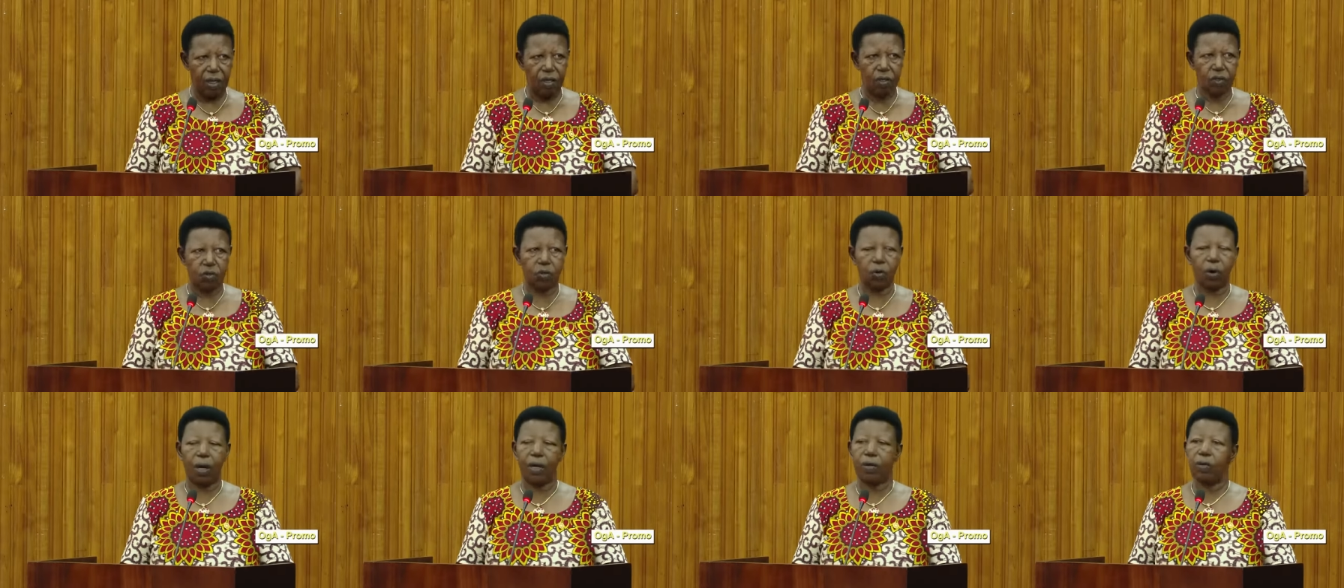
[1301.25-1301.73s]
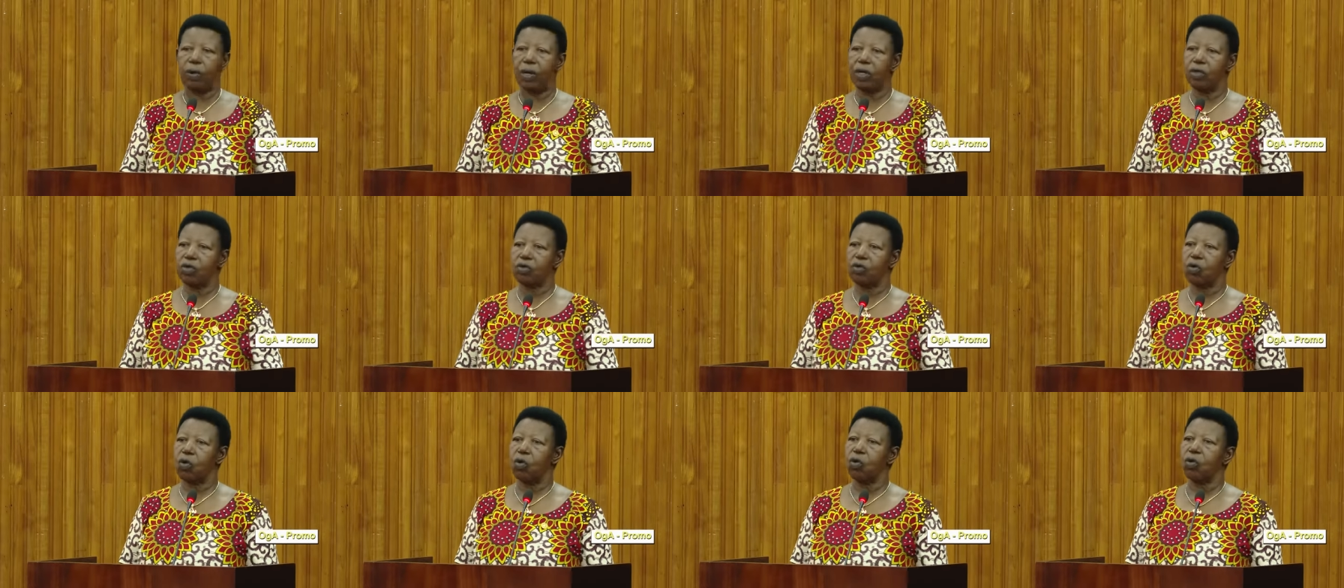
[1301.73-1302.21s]
So I
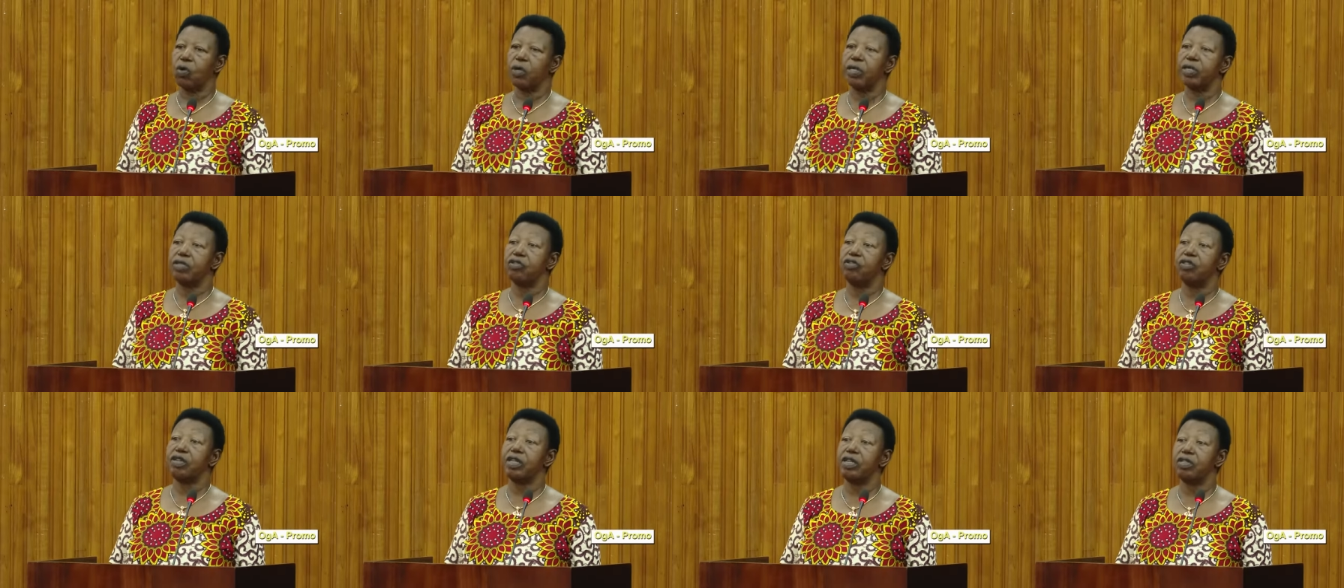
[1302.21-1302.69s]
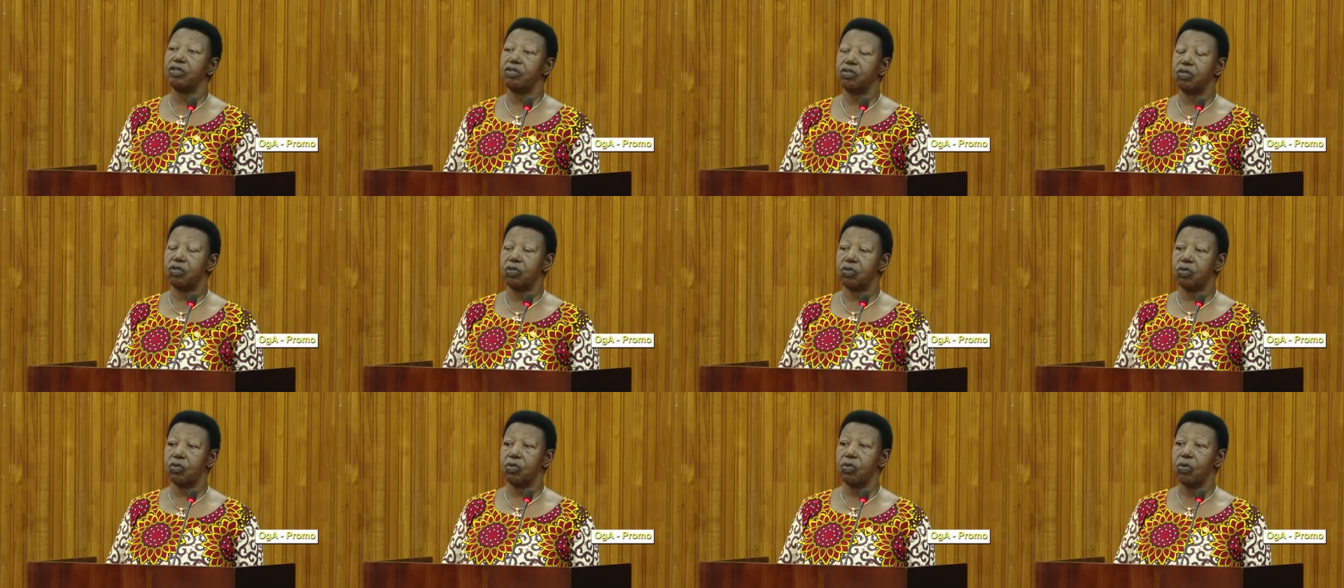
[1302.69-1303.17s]
want to congratulate
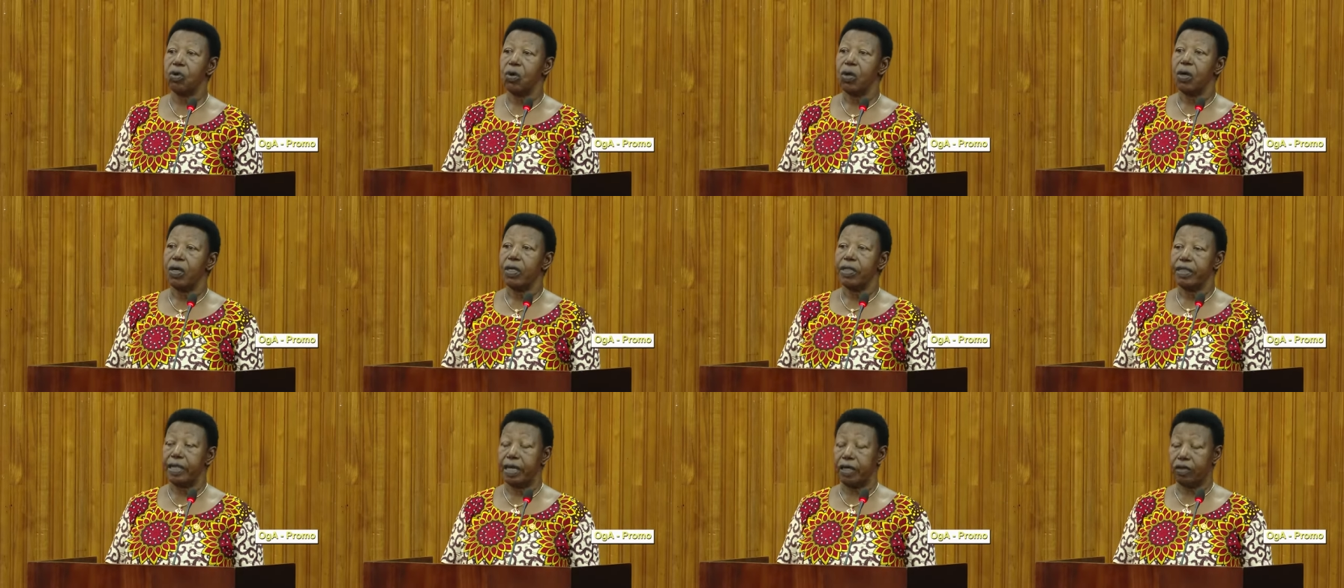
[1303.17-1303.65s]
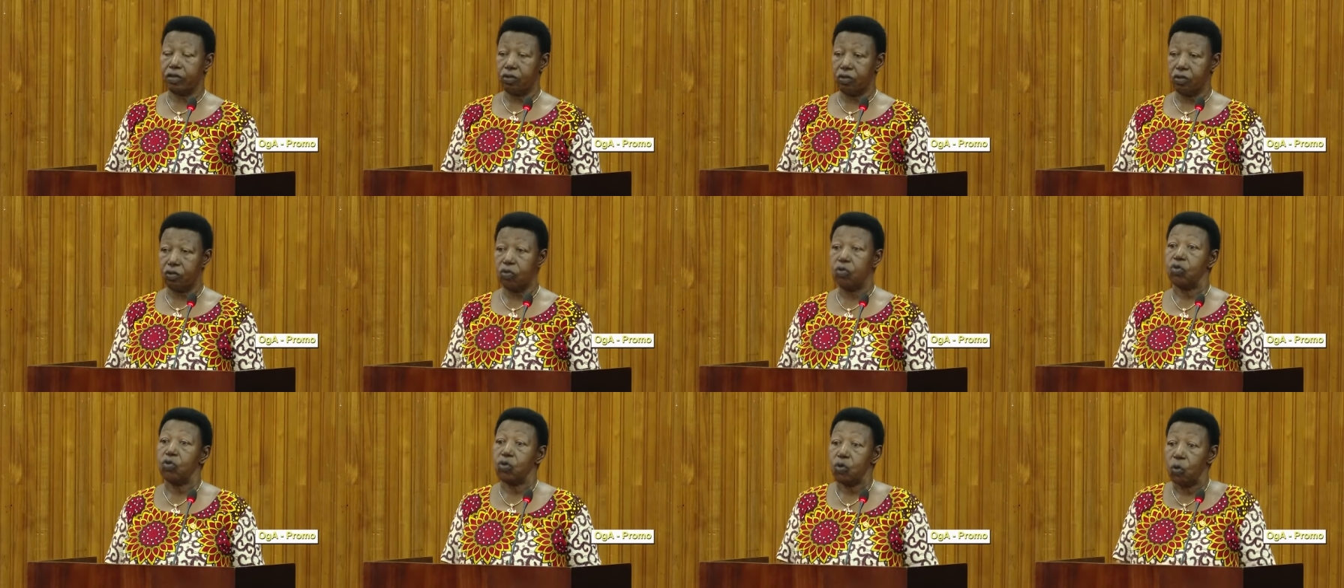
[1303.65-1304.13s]
you that
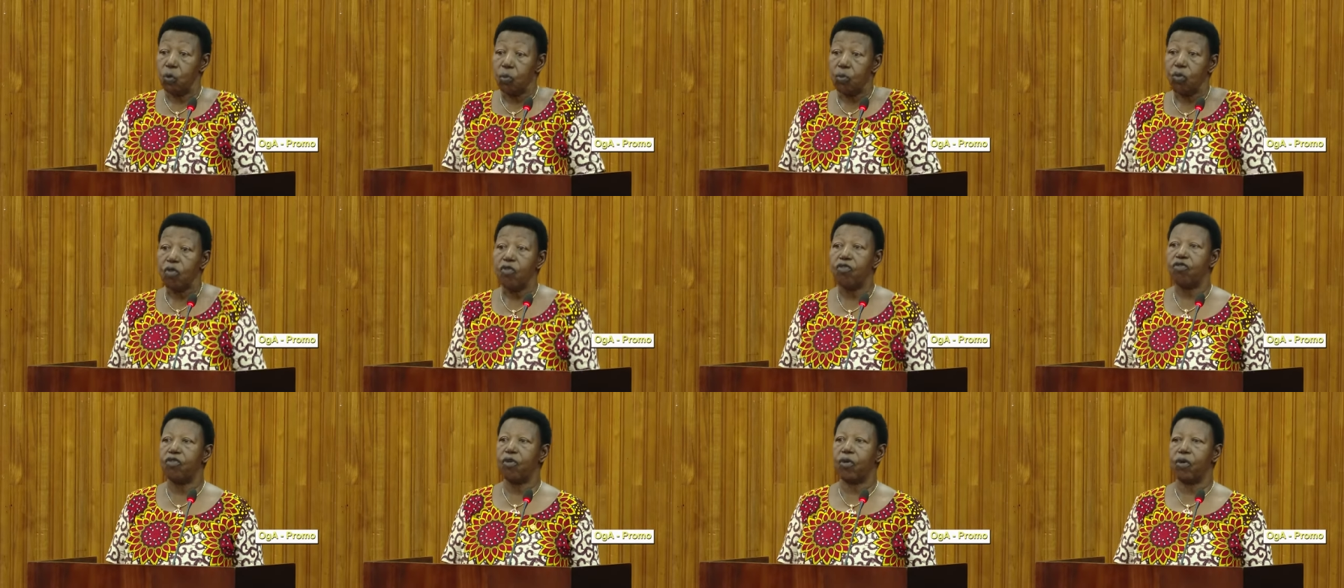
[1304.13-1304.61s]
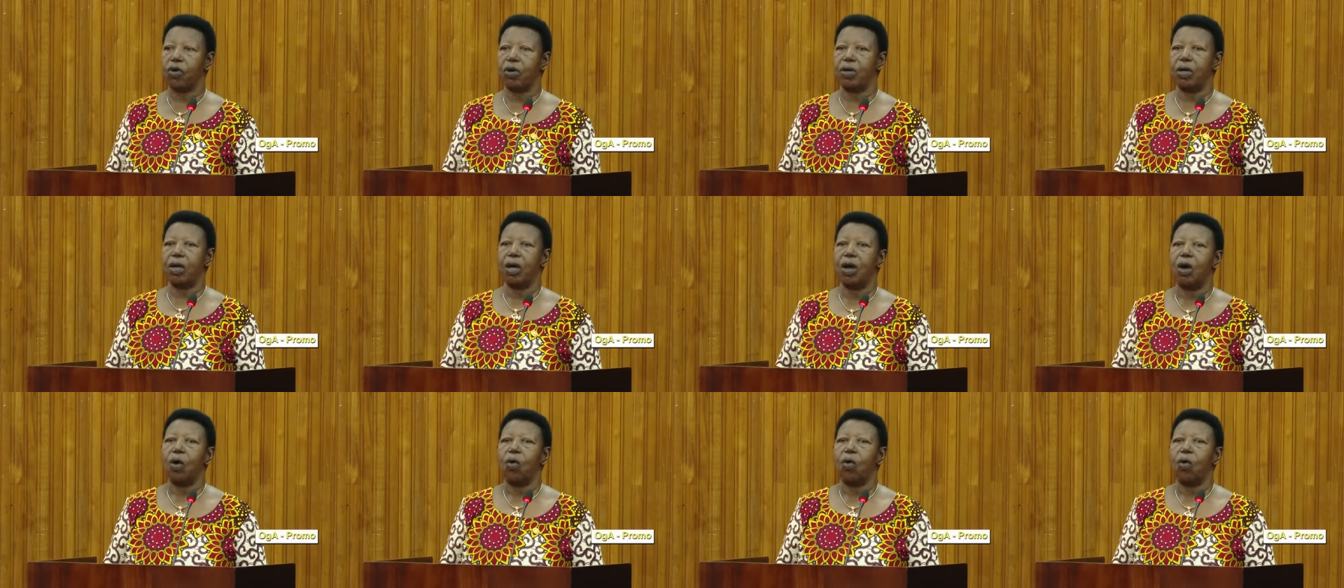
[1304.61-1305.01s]
you, you move on.